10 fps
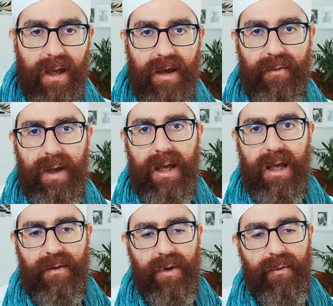If
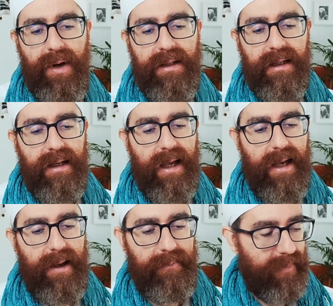we read
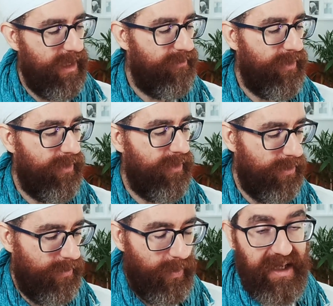if we go
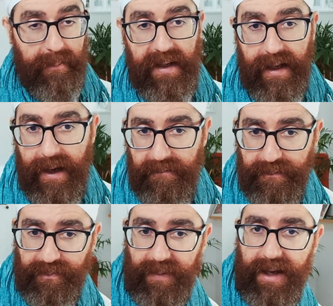to Wikipedia,
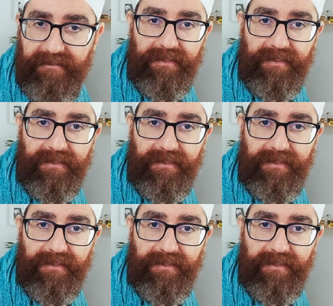yeah,